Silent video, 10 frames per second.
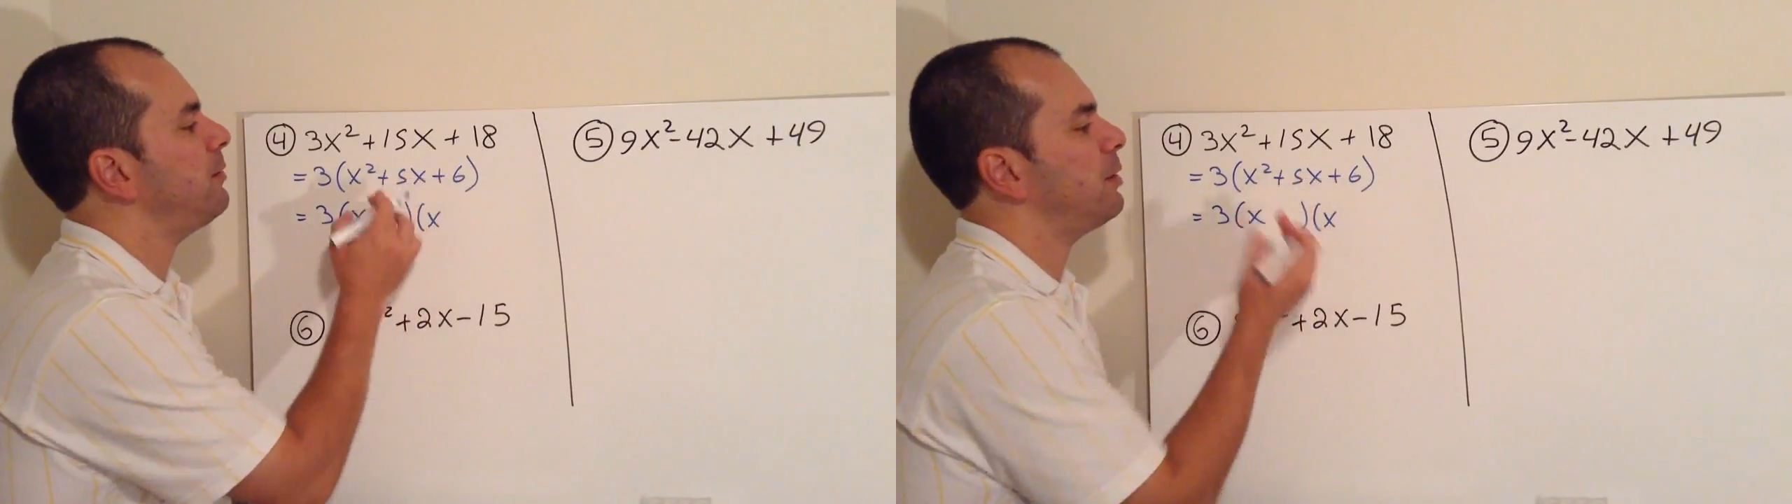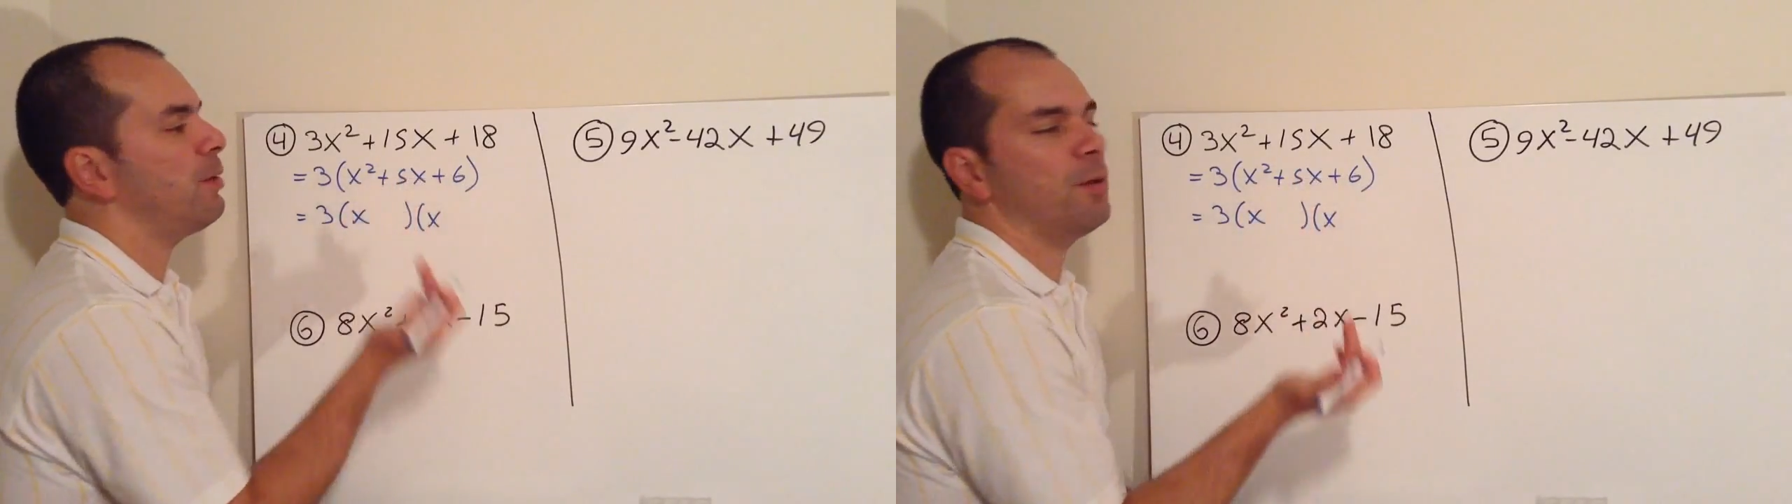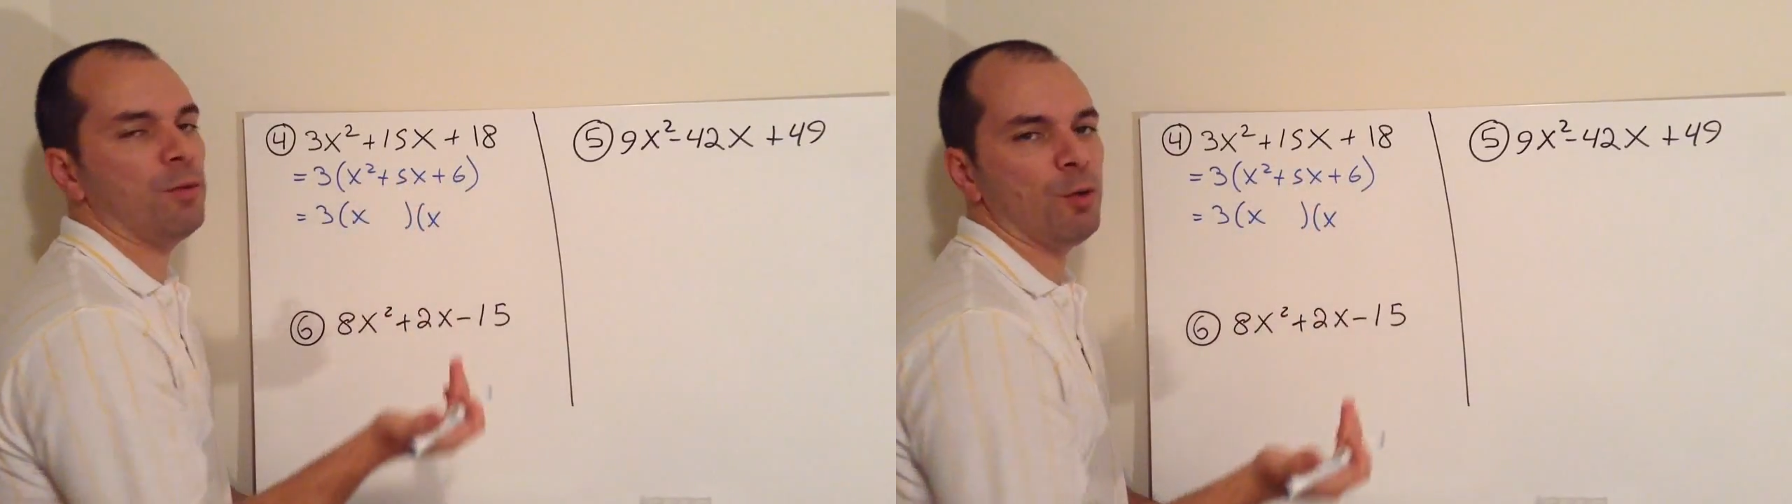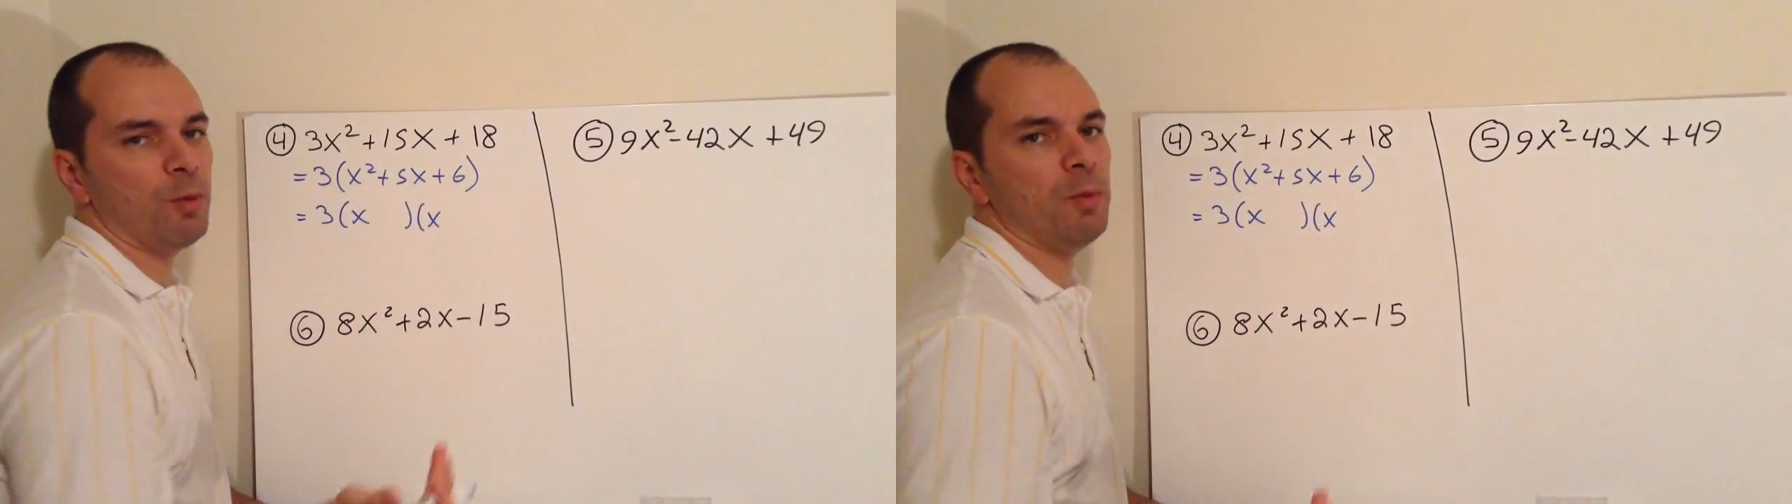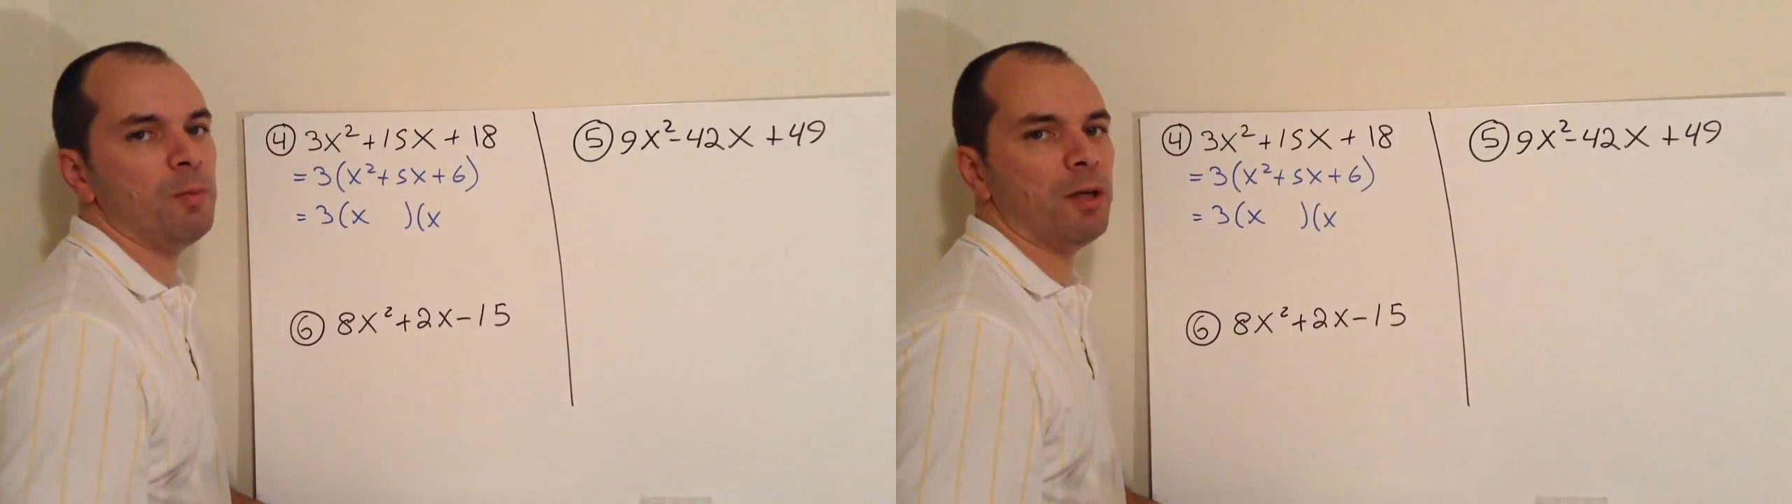I know they both
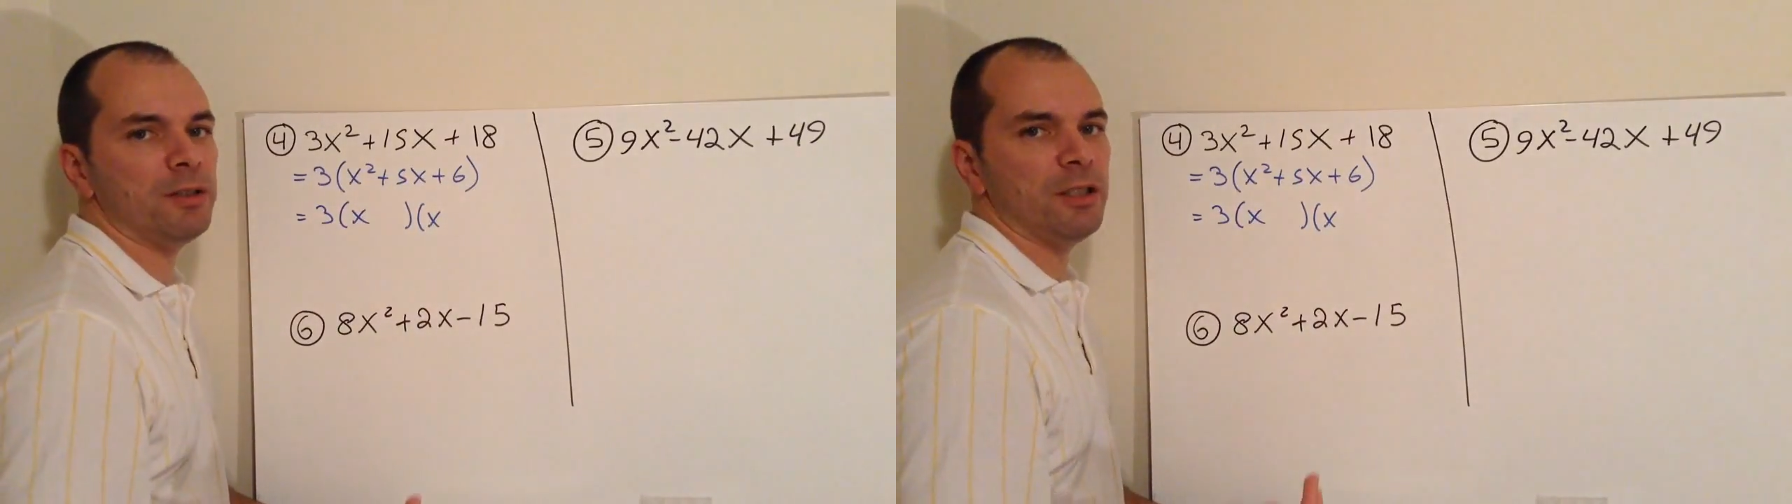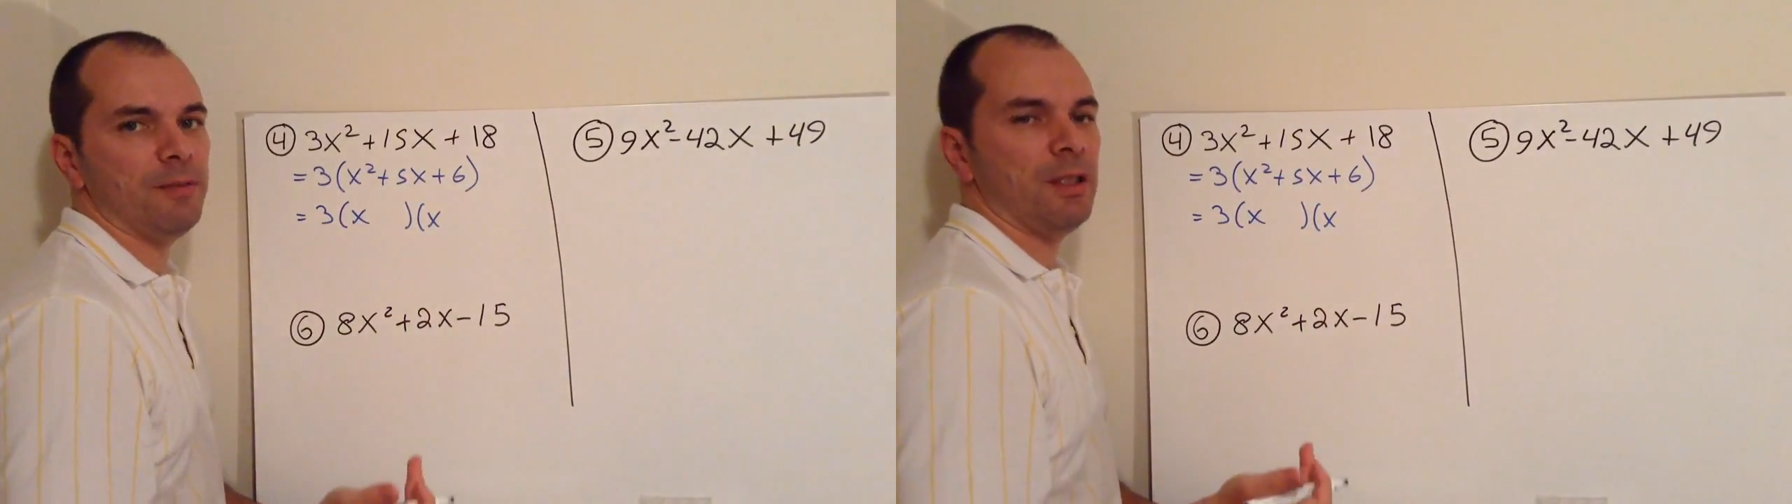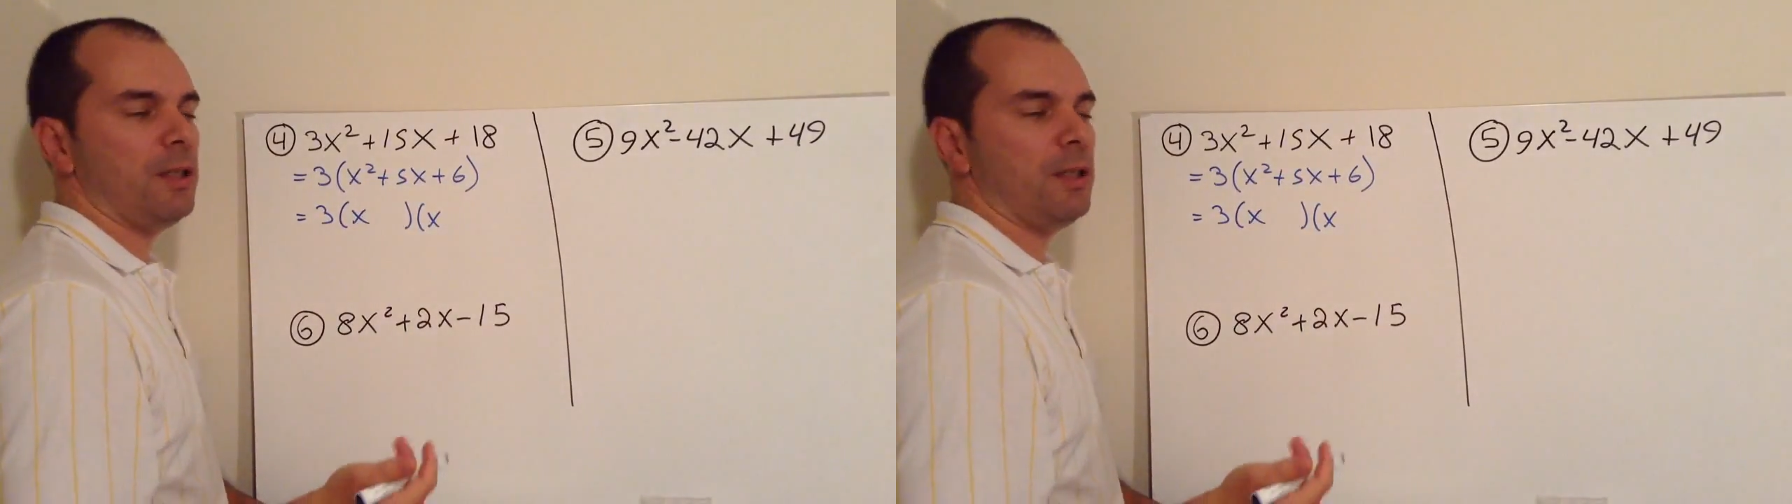would be positive,